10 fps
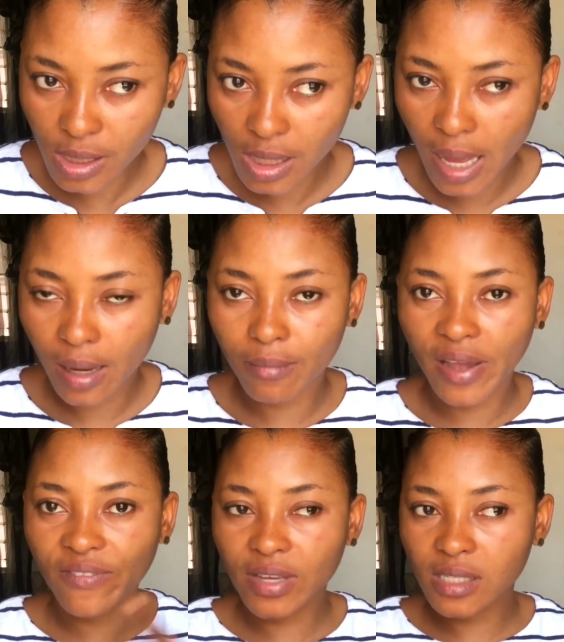Like
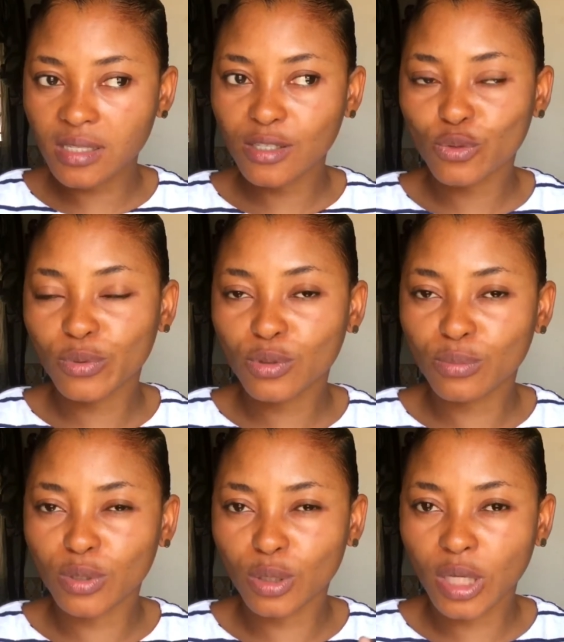my face is not supposed to
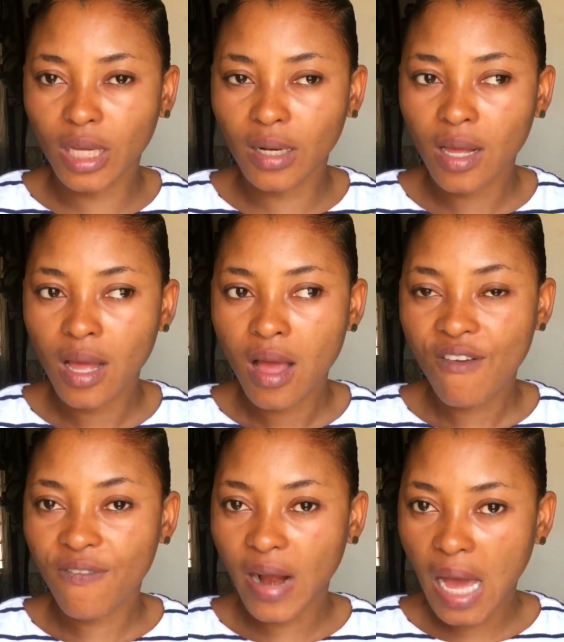be looking
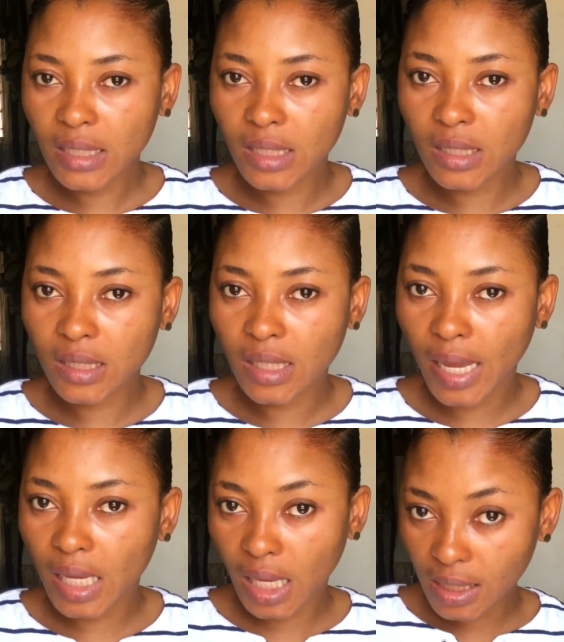flat, I
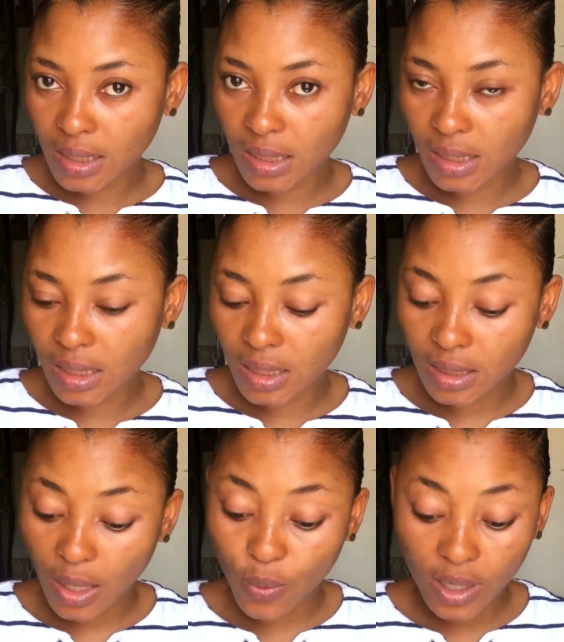guess. Is
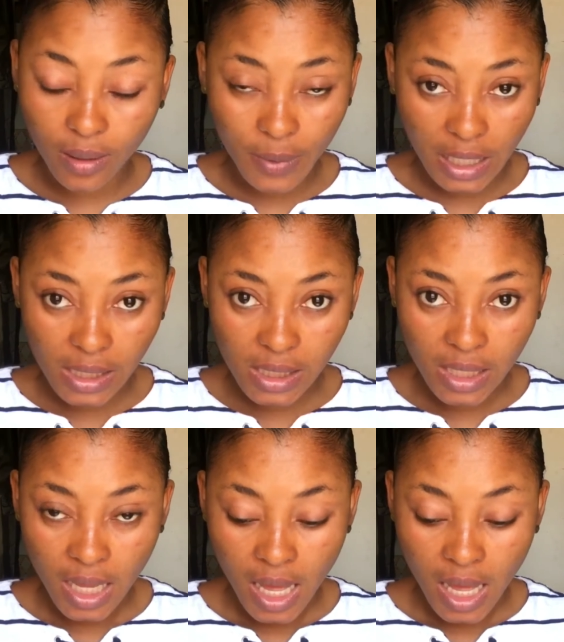that what it means?